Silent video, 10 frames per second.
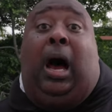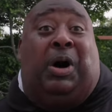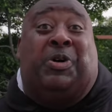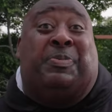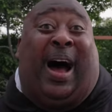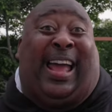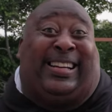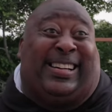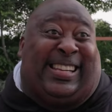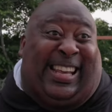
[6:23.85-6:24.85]
Oh my
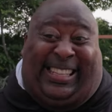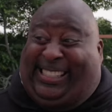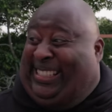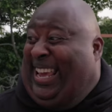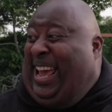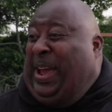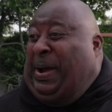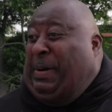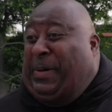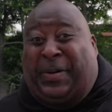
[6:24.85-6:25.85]
goodness.
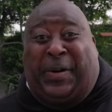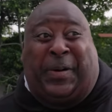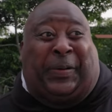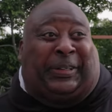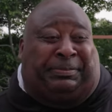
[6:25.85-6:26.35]
Whew.